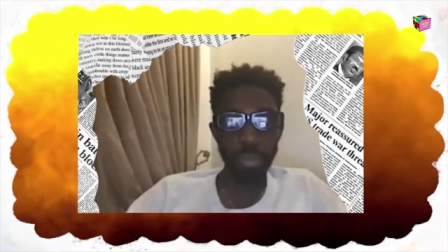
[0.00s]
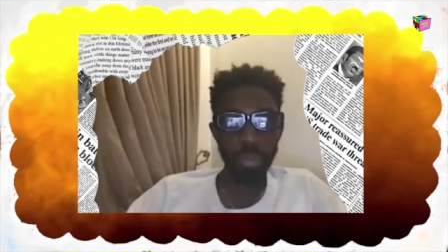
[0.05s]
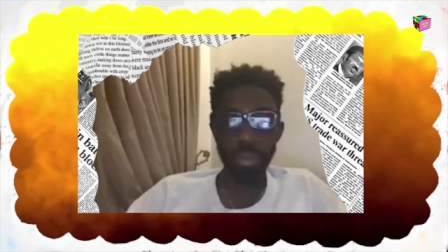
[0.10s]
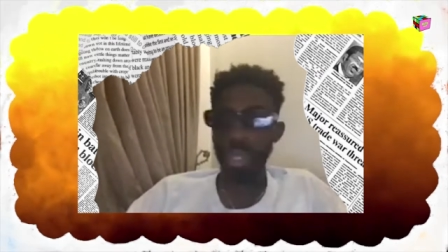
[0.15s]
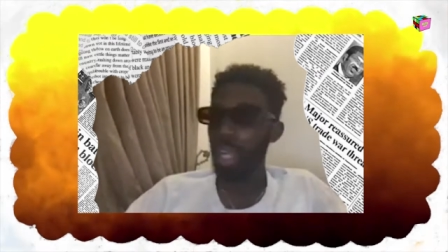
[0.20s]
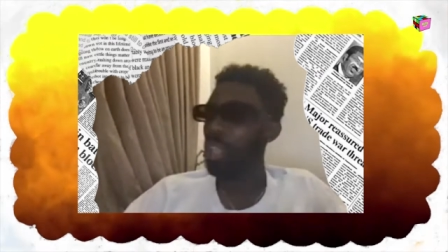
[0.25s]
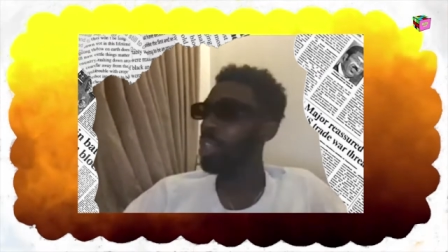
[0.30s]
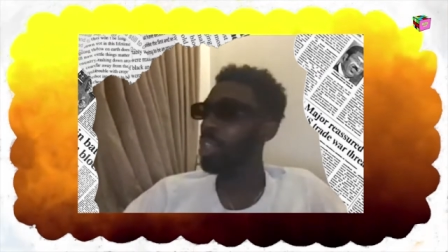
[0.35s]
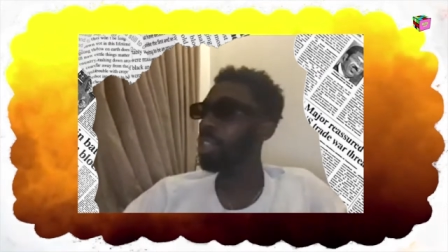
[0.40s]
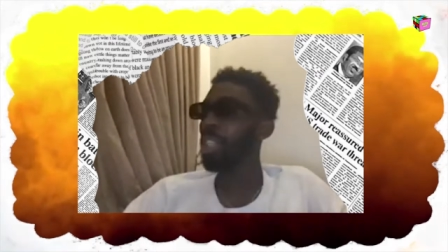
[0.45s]

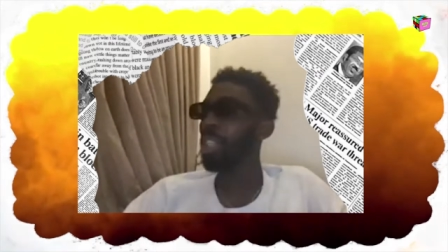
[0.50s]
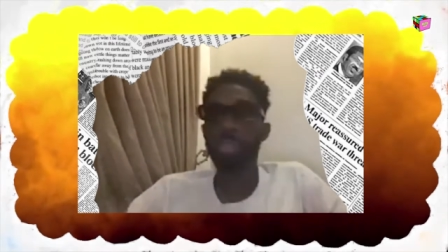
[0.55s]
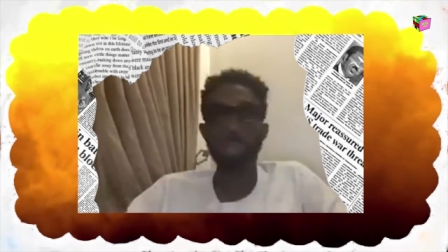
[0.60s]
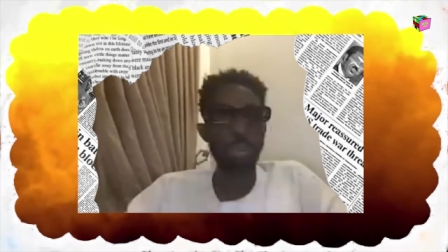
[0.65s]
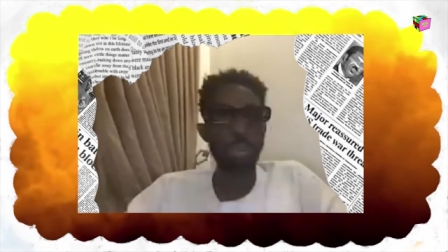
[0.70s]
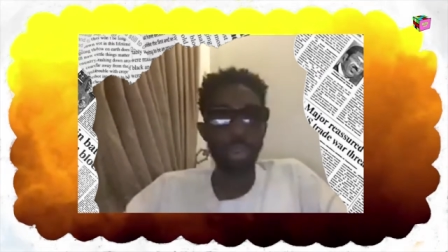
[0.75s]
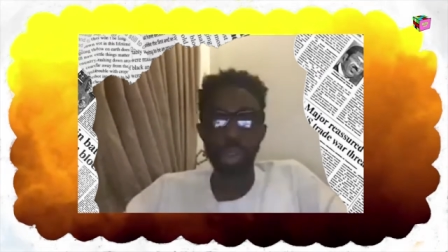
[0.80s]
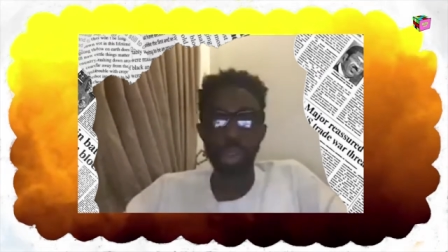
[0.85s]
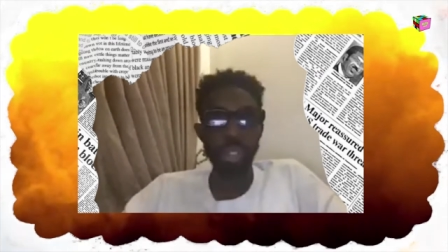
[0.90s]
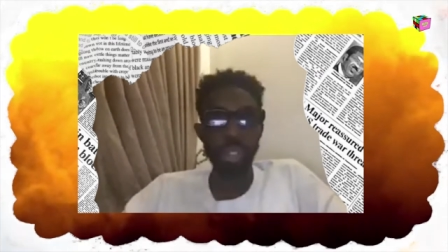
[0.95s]
And just give him
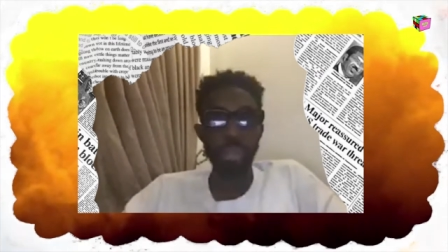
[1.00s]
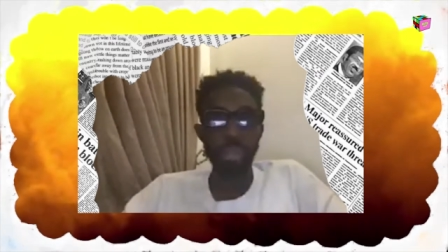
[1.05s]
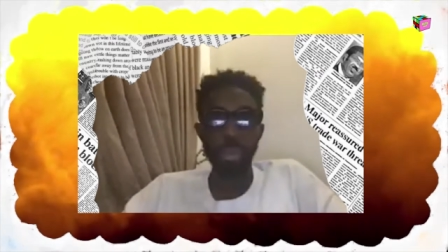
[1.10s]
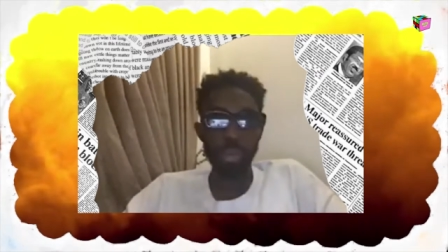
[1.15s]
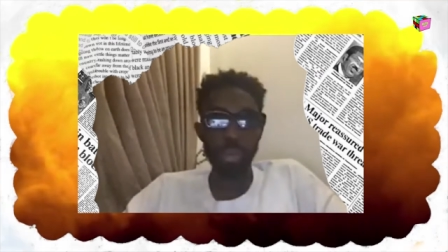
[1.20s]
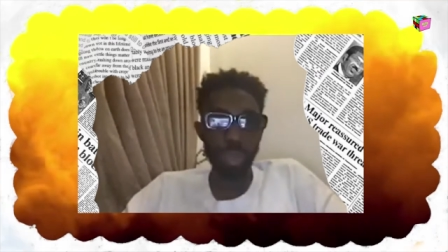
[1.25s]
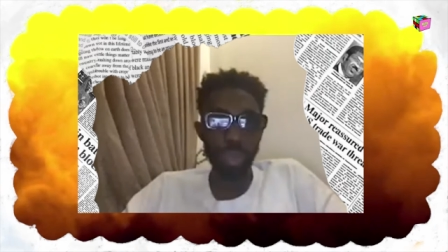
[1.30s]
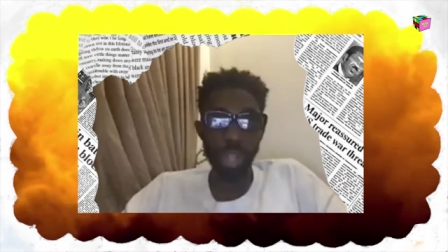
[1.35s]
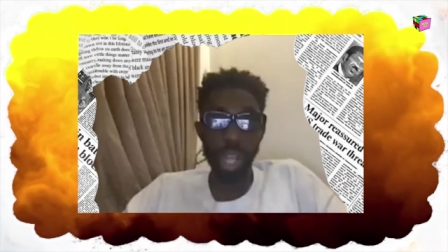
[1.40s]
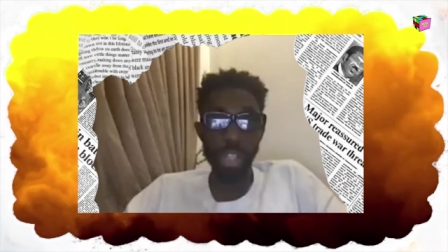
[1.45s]
crazy bread
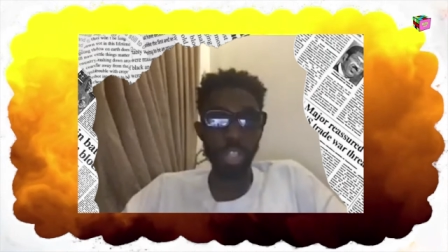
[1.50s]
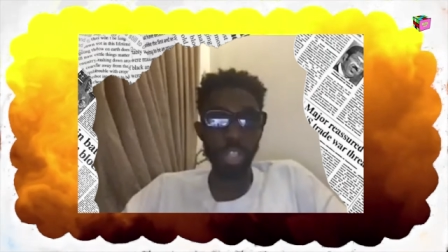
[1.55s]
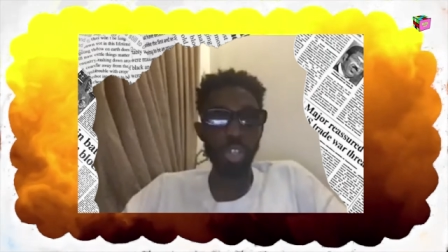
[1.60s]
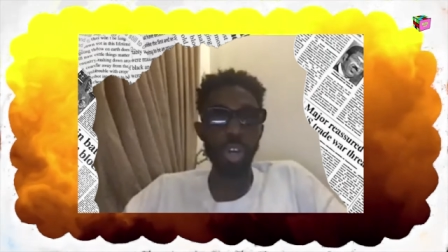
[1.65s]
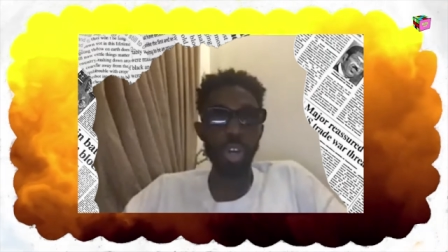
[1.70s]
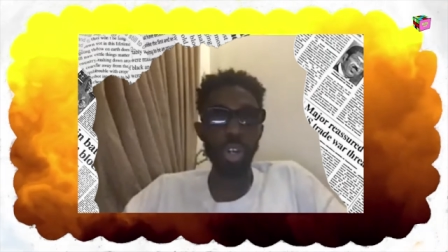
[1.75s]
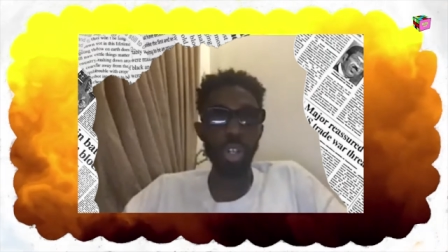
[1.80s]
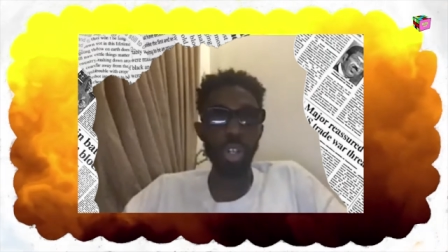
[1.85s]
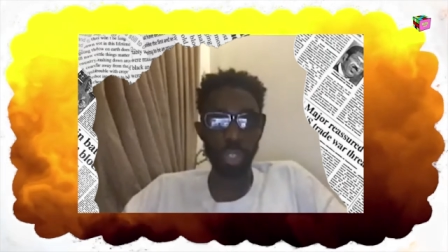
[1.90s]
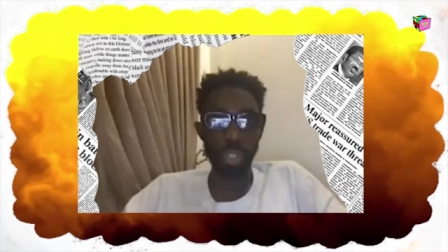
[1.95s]
for that
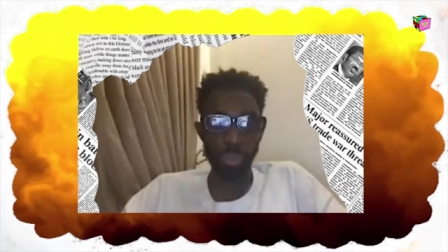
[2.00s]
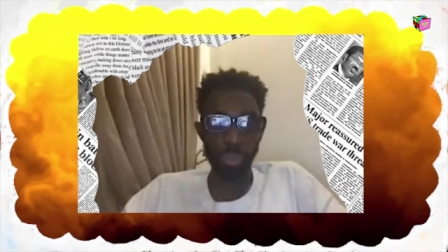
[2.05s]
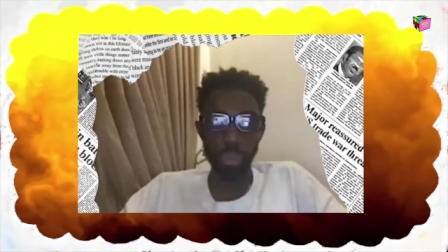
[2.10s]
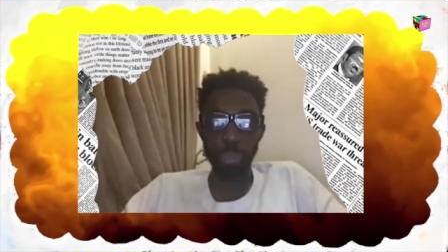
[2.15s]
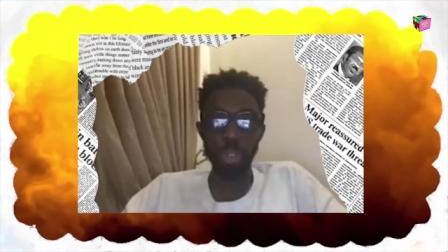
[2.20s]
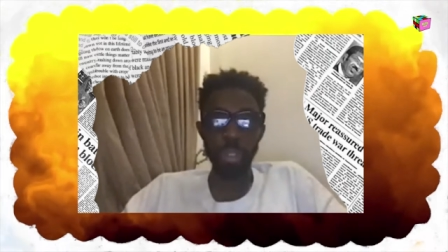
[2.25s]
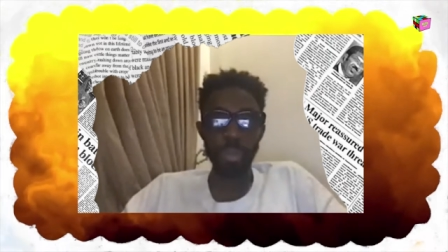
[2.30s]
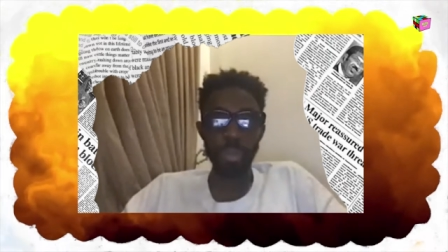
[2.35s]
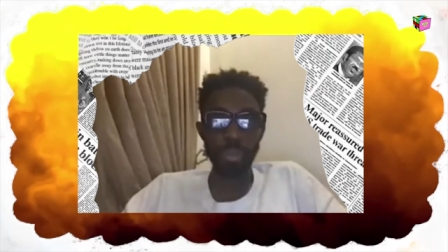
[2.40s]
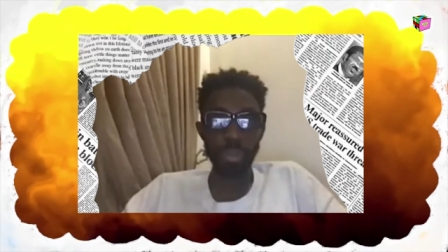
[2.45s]
song. Do you feel me?